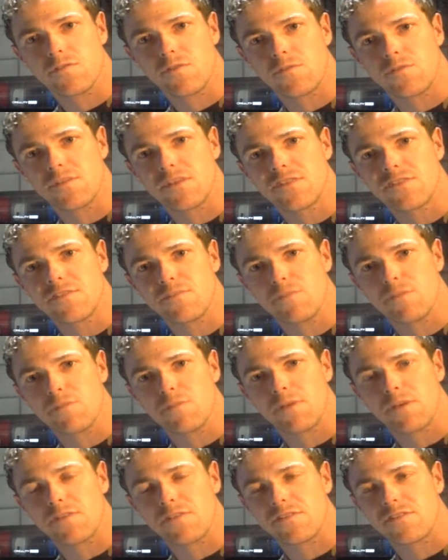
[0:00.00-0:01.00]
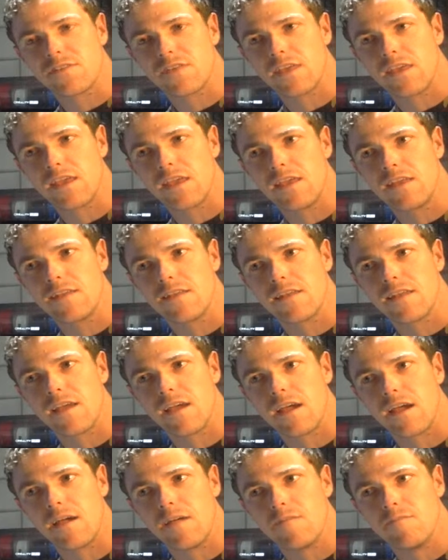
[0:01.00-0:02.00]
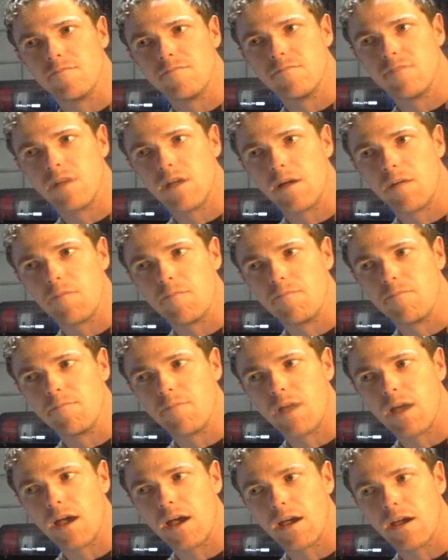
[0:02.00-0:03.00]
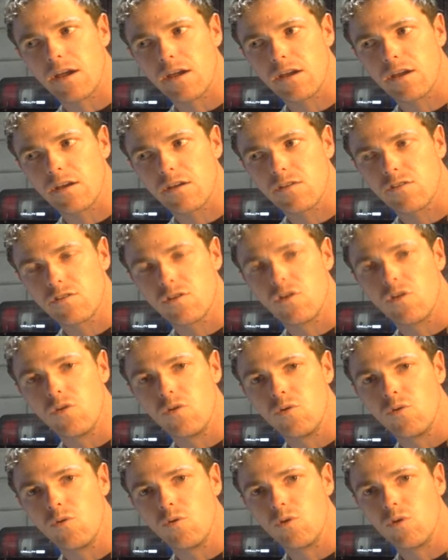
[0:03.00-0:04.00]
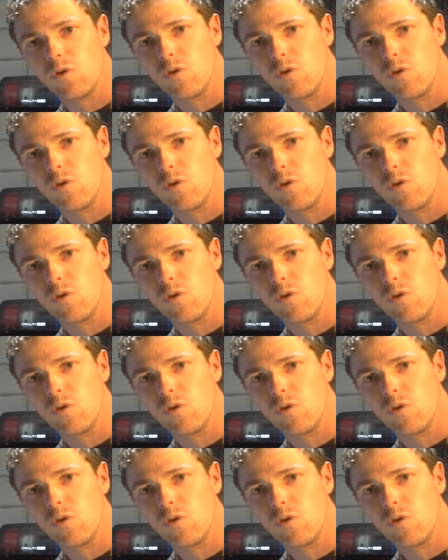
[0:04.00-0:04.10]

Test of Mythbusters, he did a Mark II,